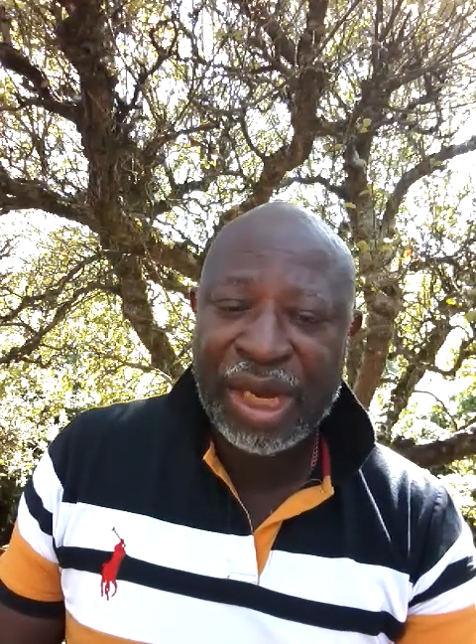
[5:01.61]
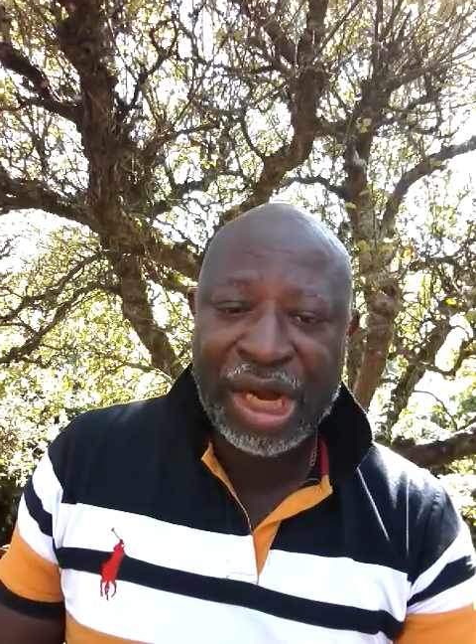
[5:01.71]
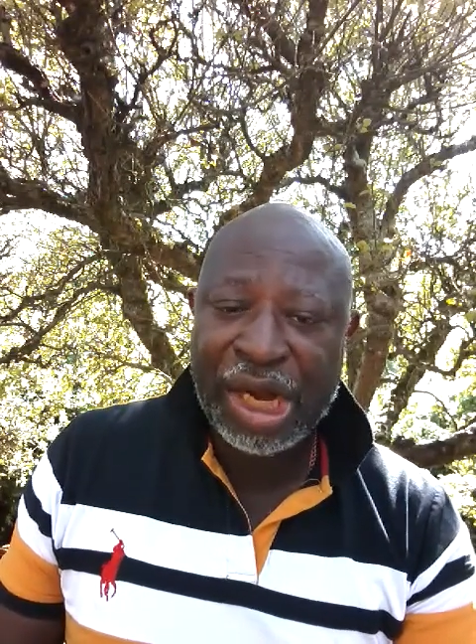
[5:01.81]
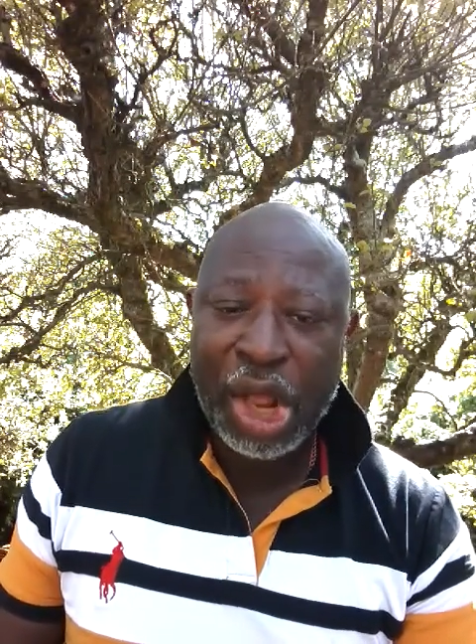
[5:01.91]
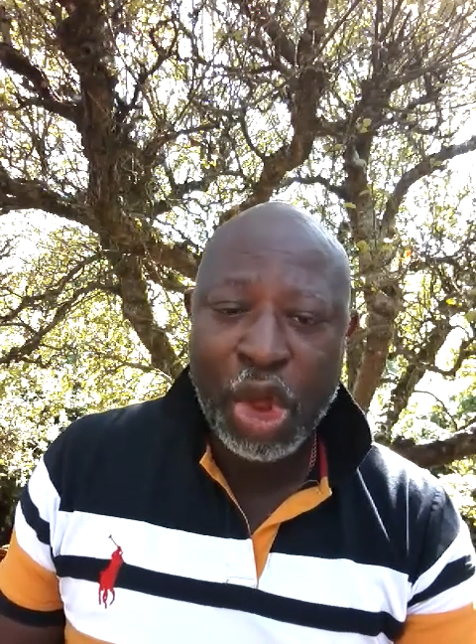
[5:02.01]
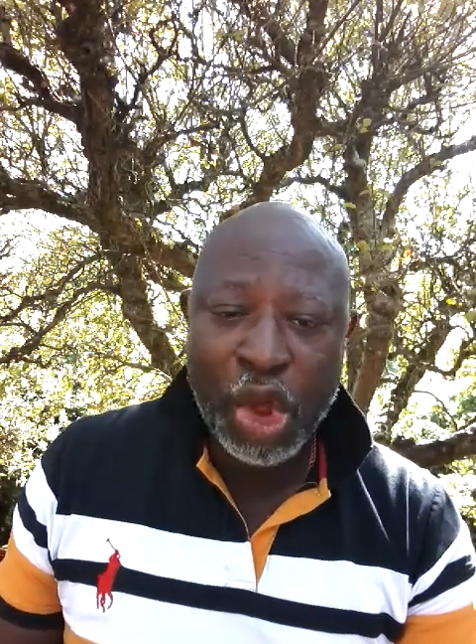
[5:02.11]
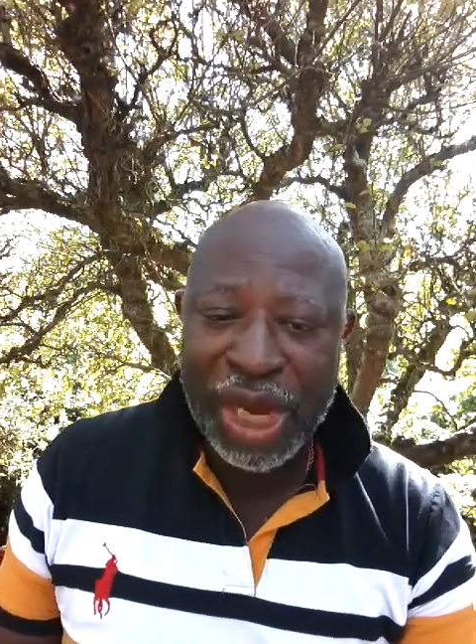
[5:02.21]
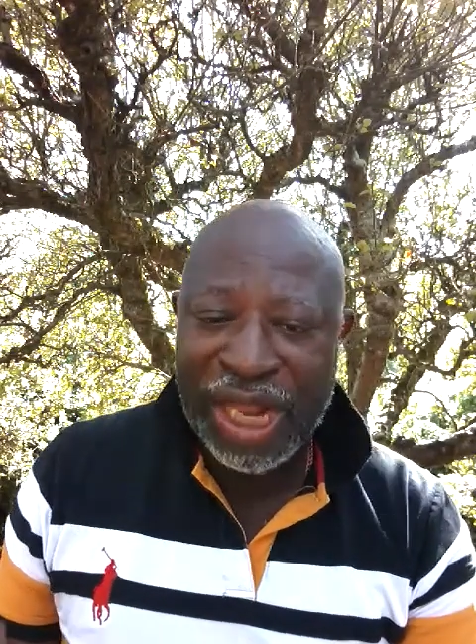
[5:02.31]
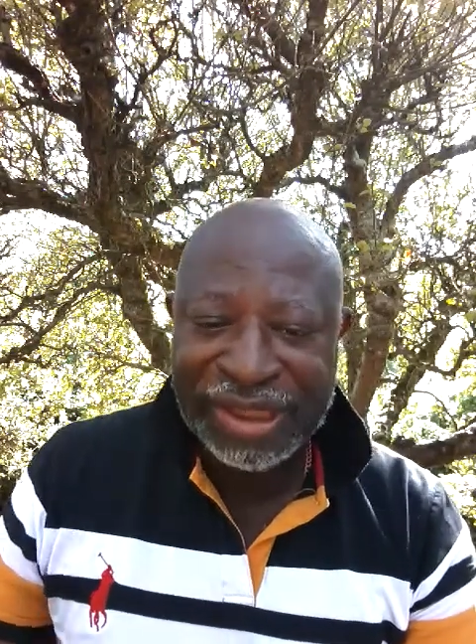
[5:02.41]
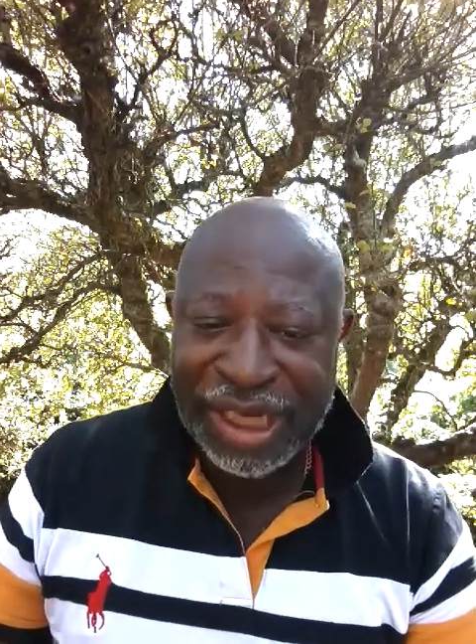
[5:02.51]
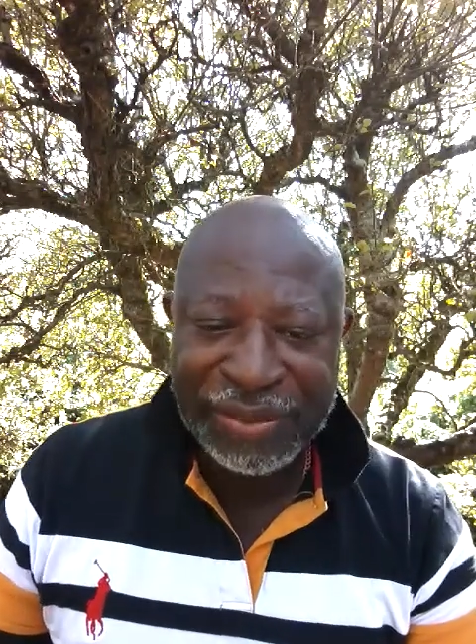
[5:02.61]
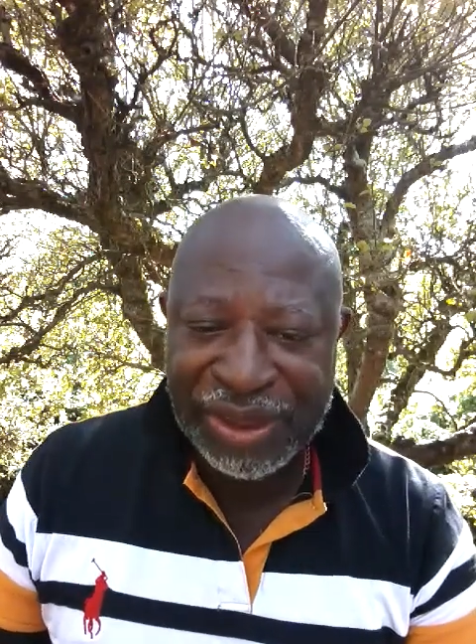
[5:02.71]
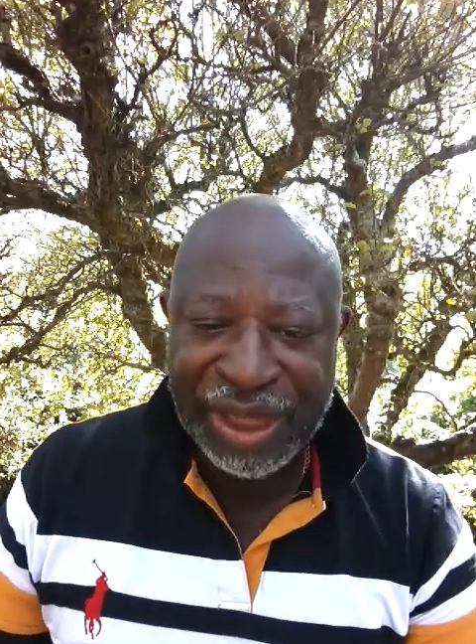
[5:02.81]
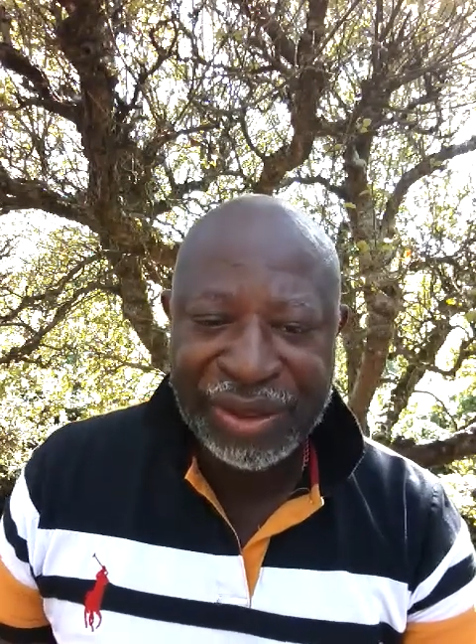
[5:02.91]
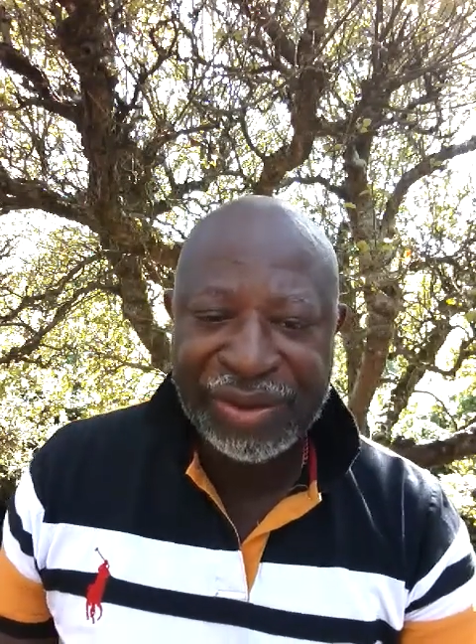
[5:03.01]
an
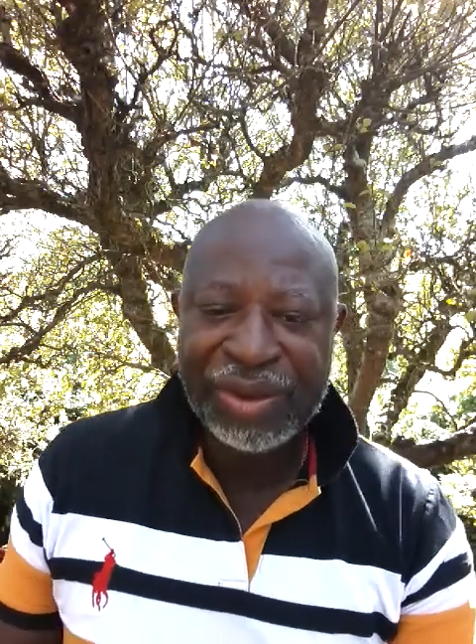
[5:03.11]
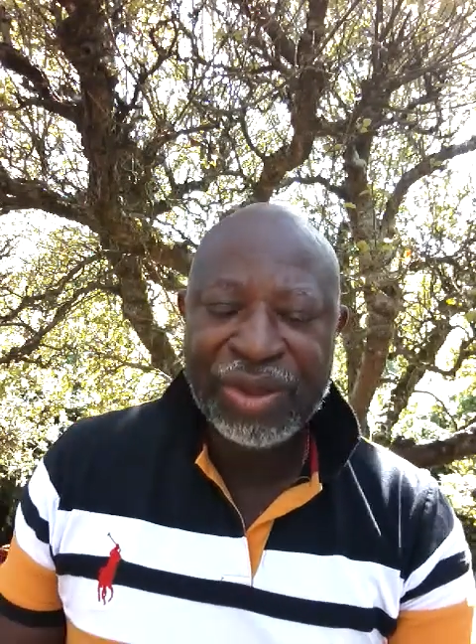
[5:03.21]
unaccepting